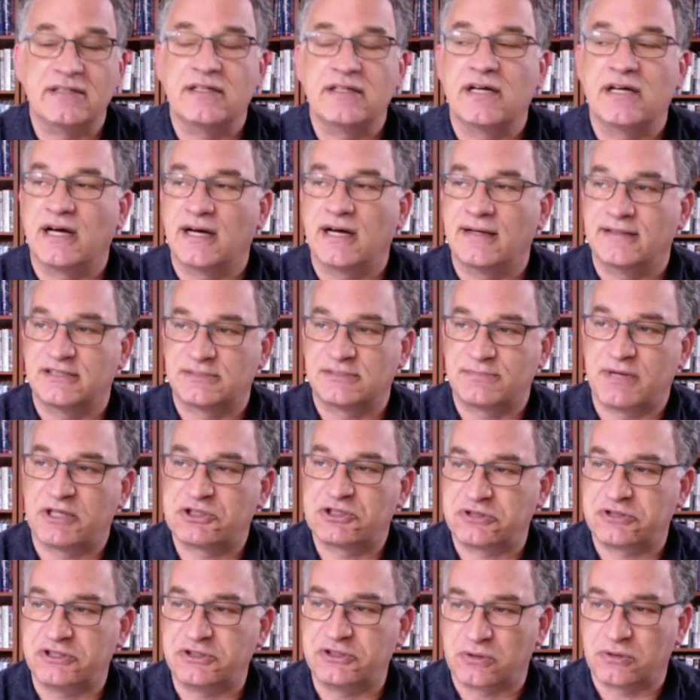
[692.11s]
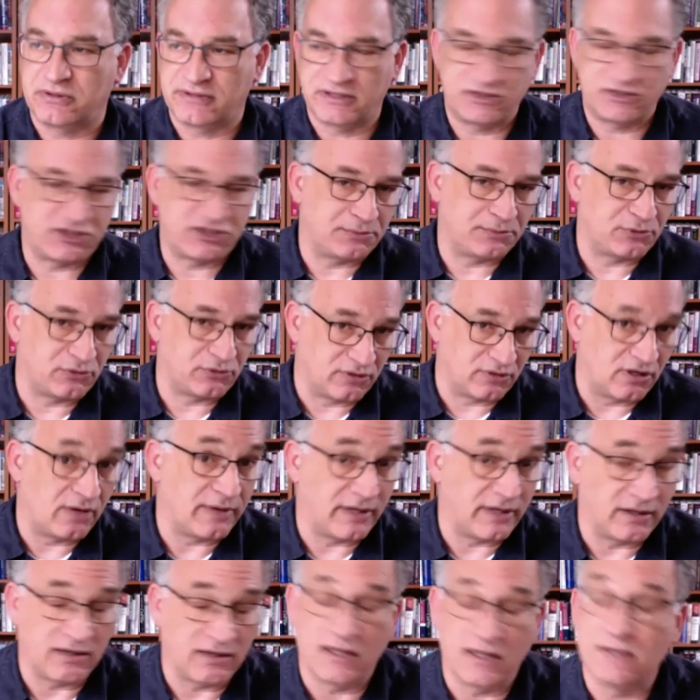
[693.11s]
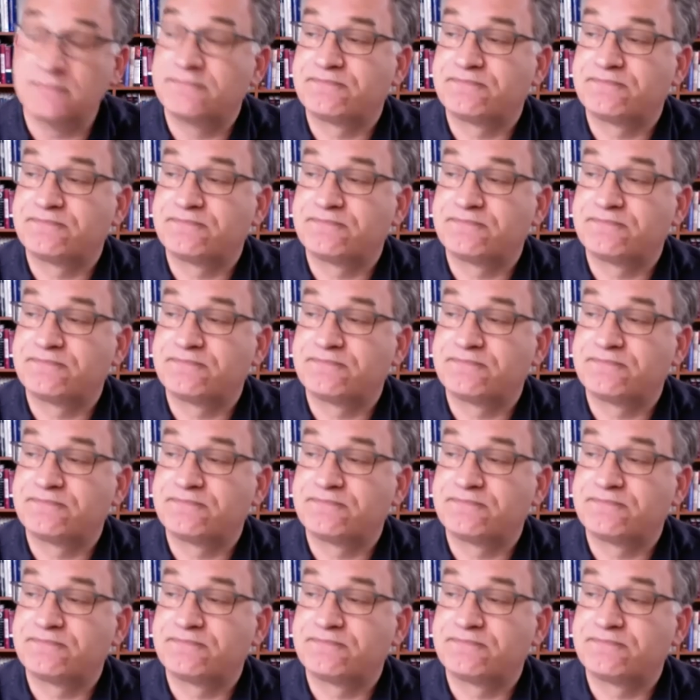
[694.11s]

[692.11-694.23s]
uh, especially during the Jim Crow era